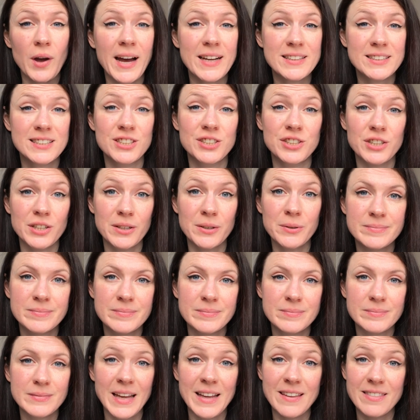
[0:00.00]
had to do.
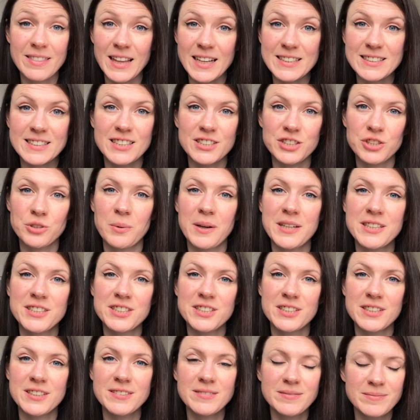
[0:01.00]
in that
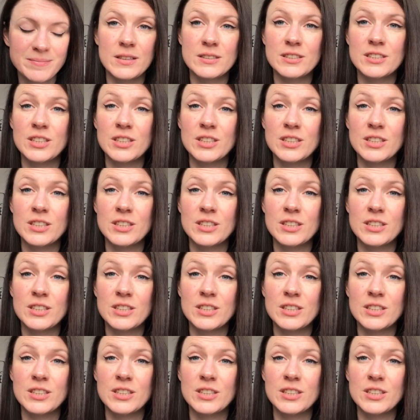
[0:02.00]
situation.